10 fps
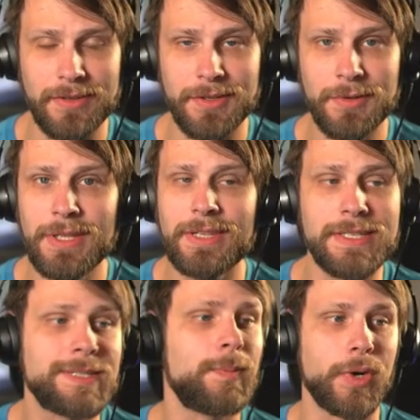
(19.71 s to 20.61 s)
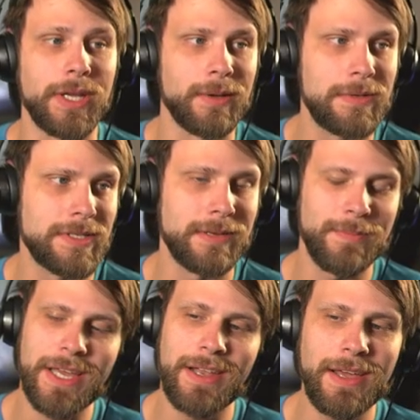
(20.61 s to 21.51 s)
Literally this morning I was like,
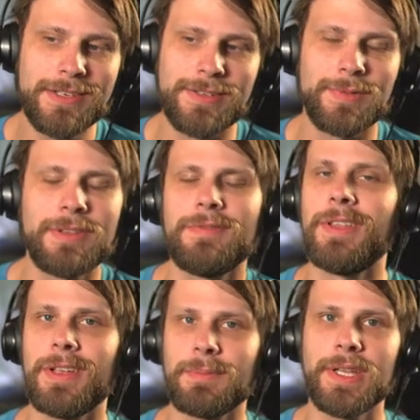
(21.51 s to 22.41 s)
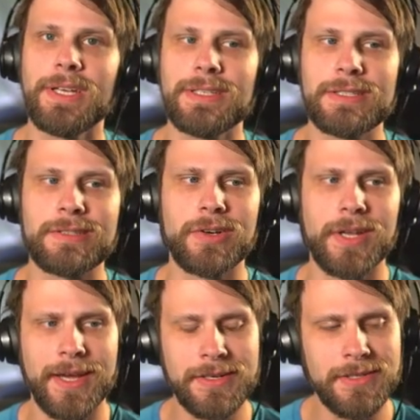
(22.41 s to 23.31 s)
man, I just really feel like playing discard. I
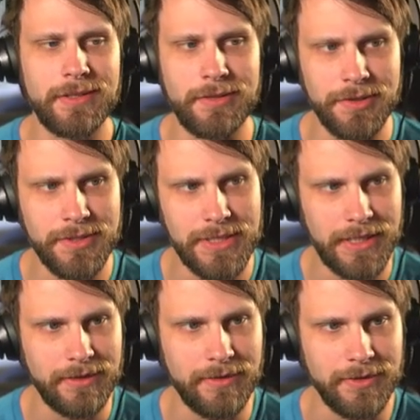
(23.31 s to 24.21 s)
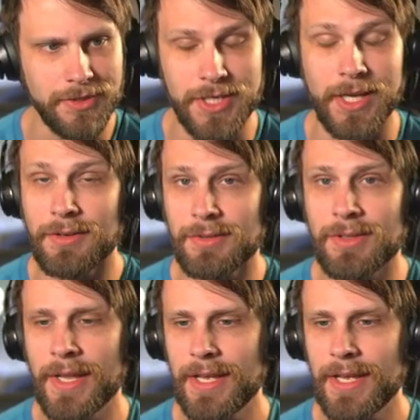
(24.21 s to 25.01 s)
actually looked at the channel.